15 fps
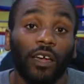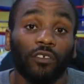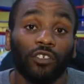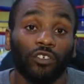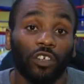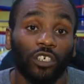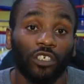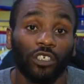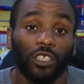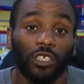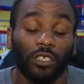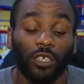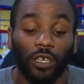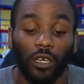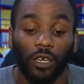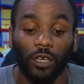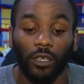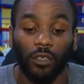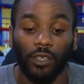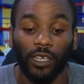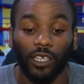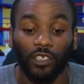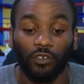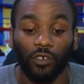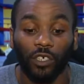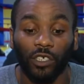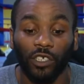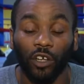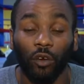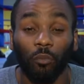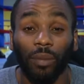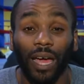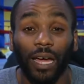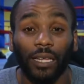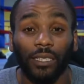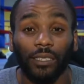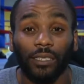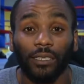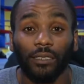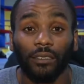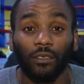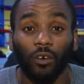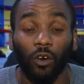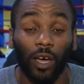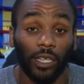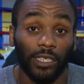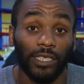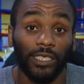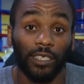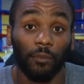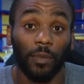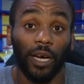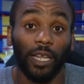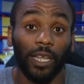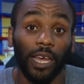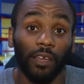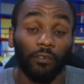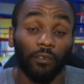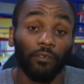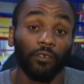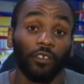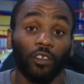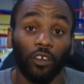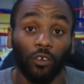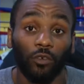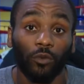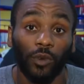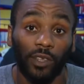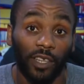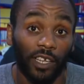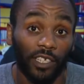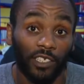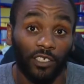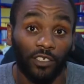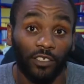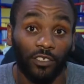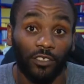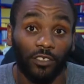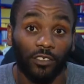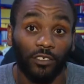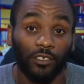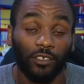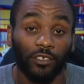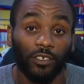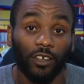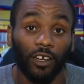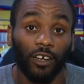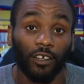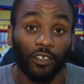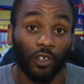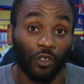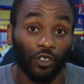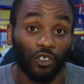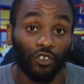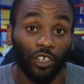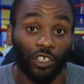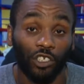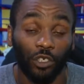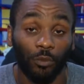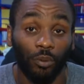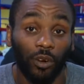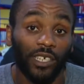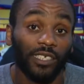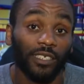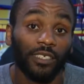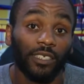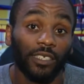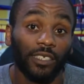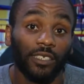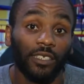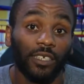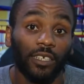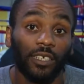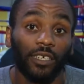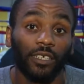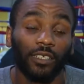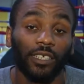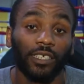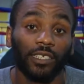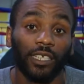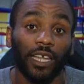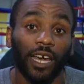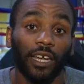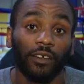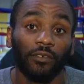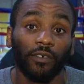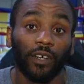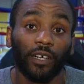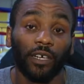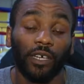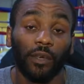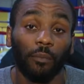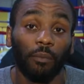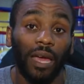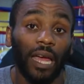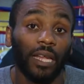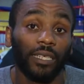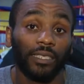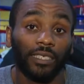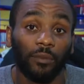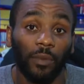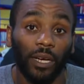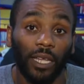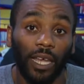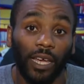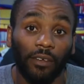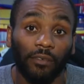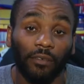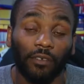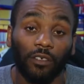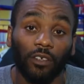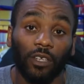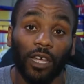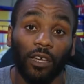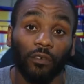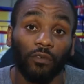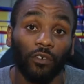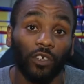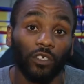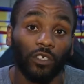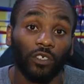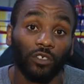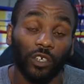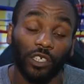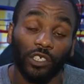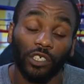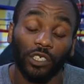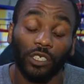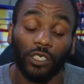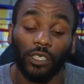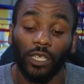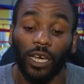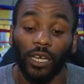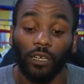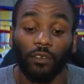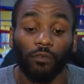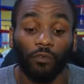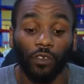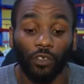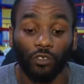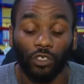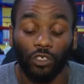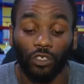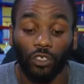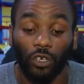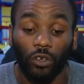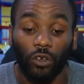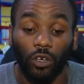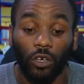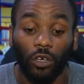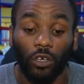have structure, then there's really no balance, or at least in my life, if, you know, when there's no structure present, then there's a lot of imbalance in my life, you know, a lot of frustration, a lot of confusion. So